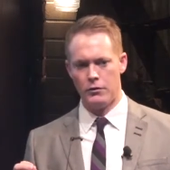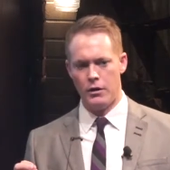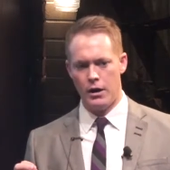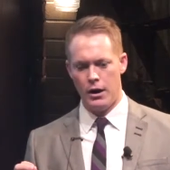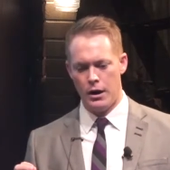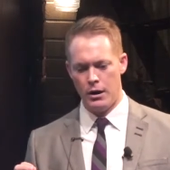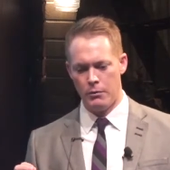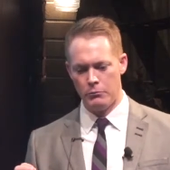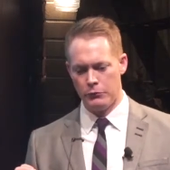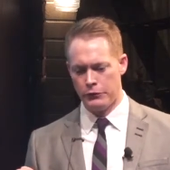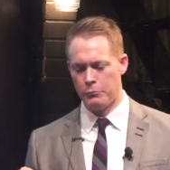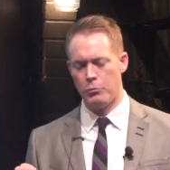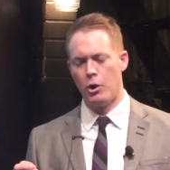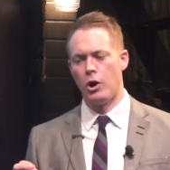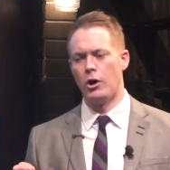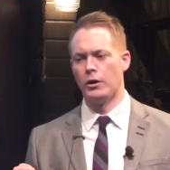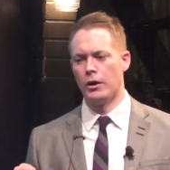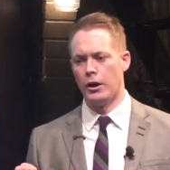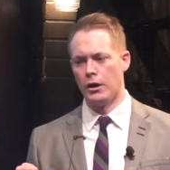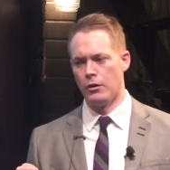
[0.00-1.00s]

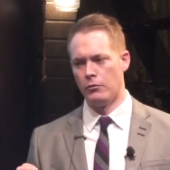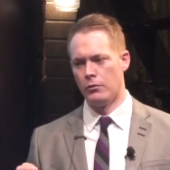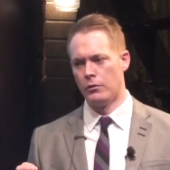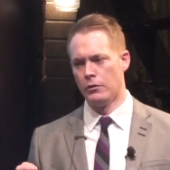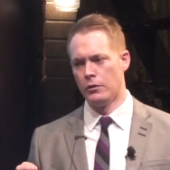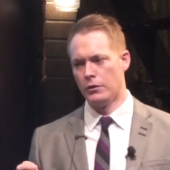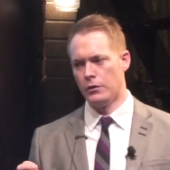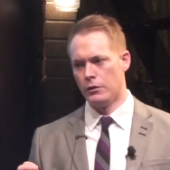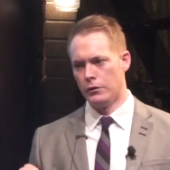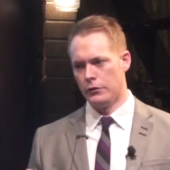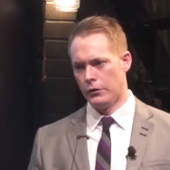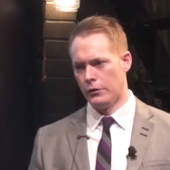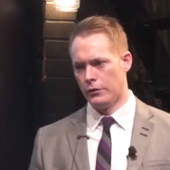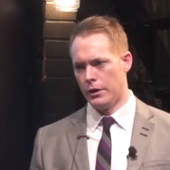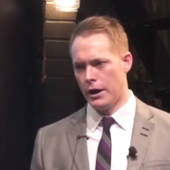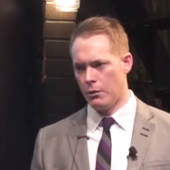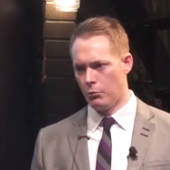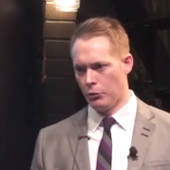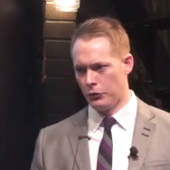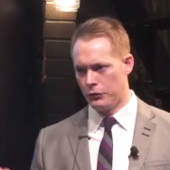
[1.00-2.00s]
Zipongo. So
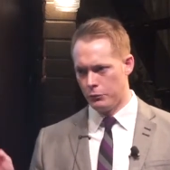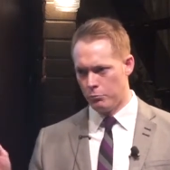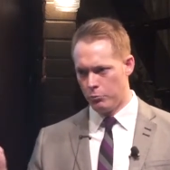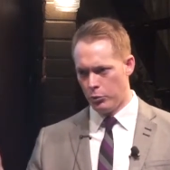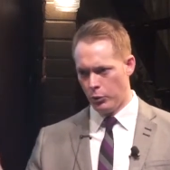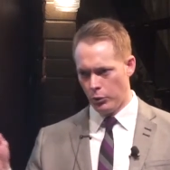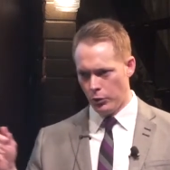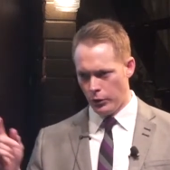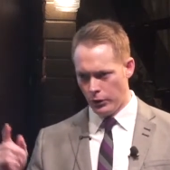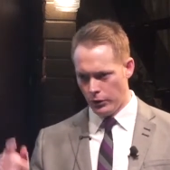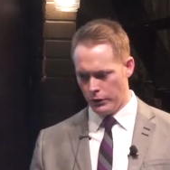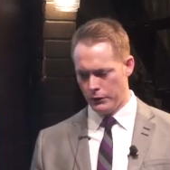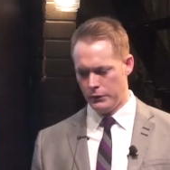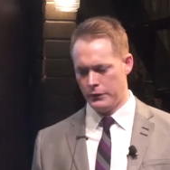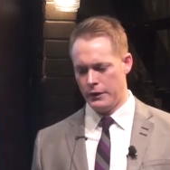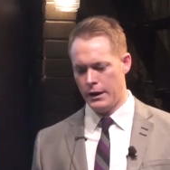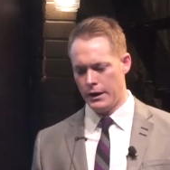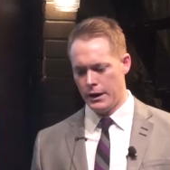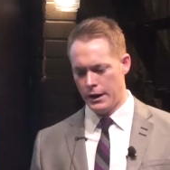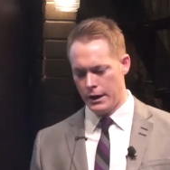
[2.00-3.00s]
they're able to pull
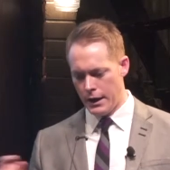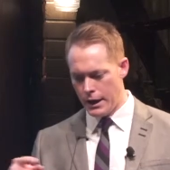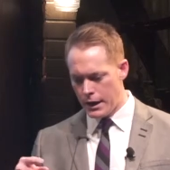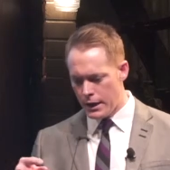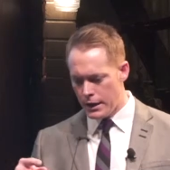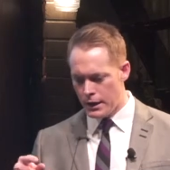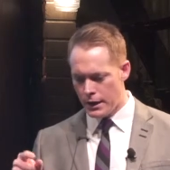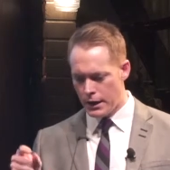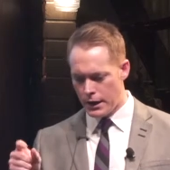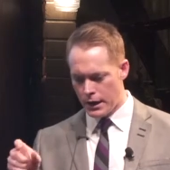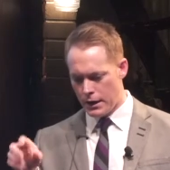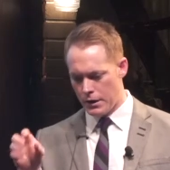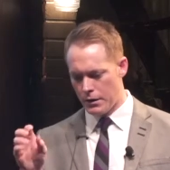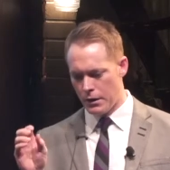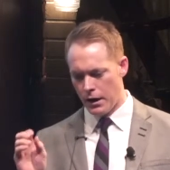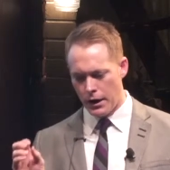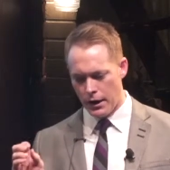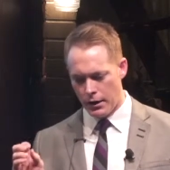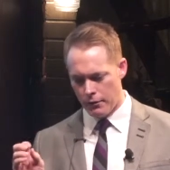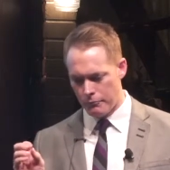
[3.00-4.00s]
data in
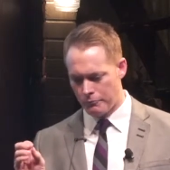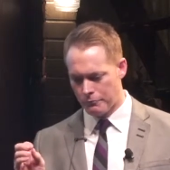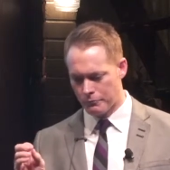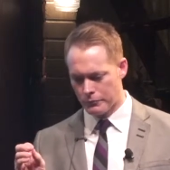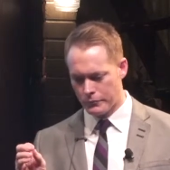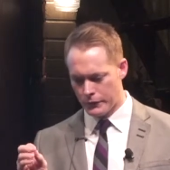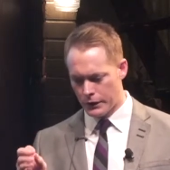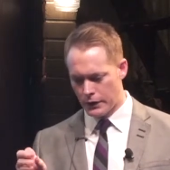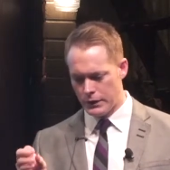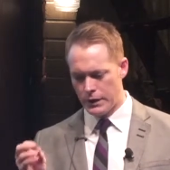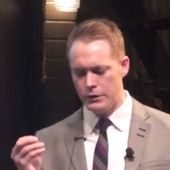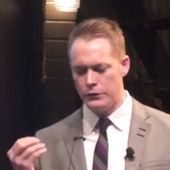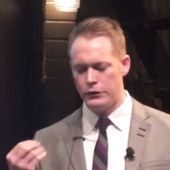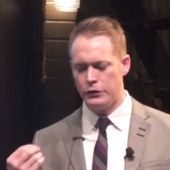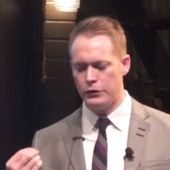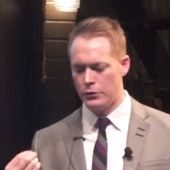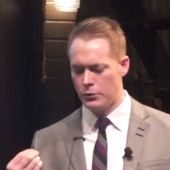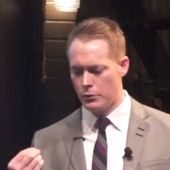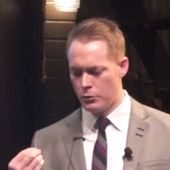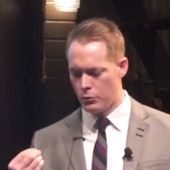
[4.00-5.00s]
and
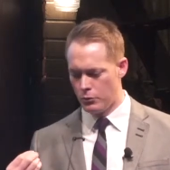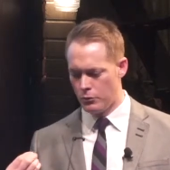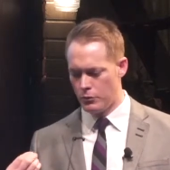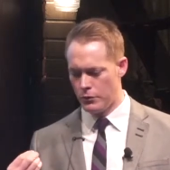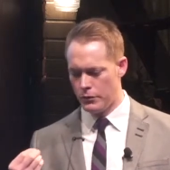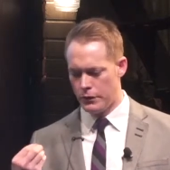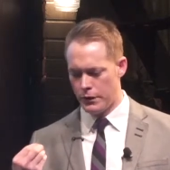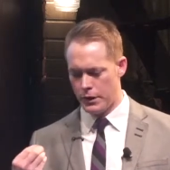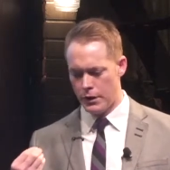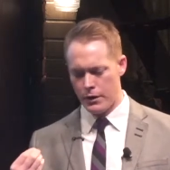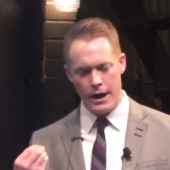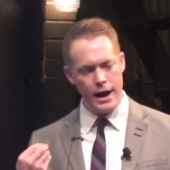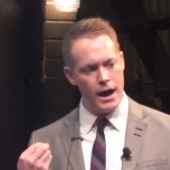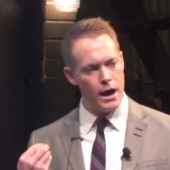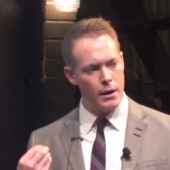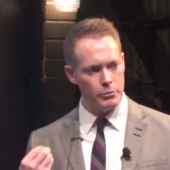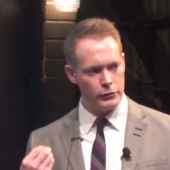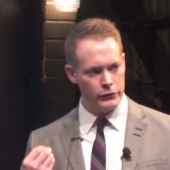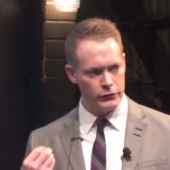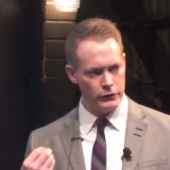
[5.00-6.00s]
into their
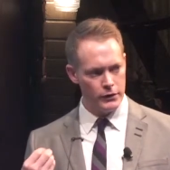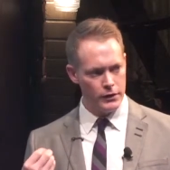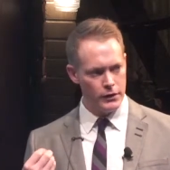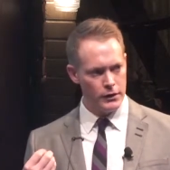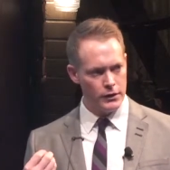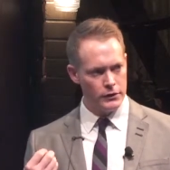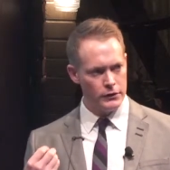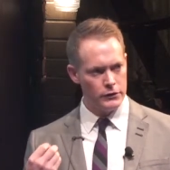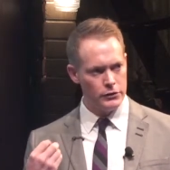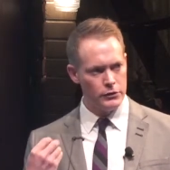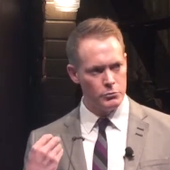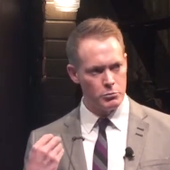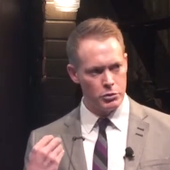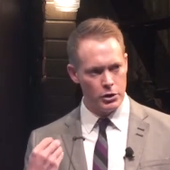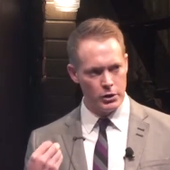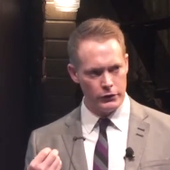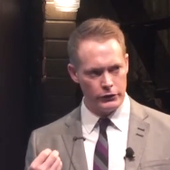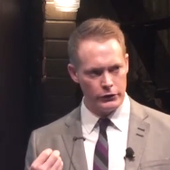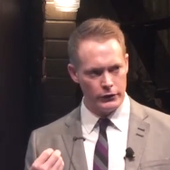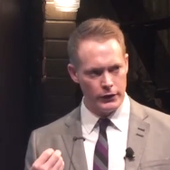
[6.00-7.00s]
apps to
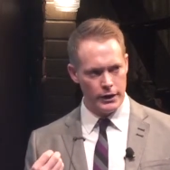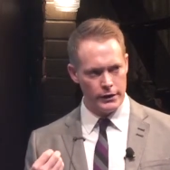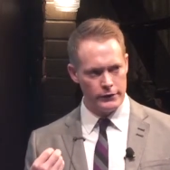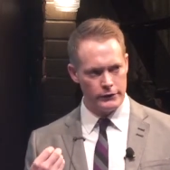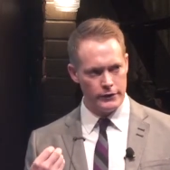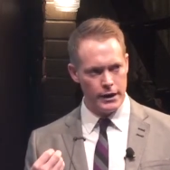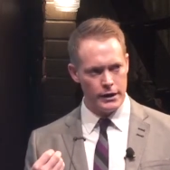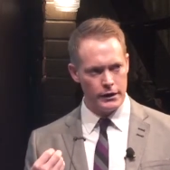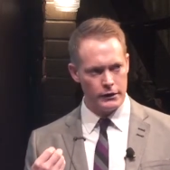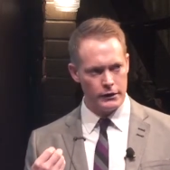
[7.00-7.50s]
personalize that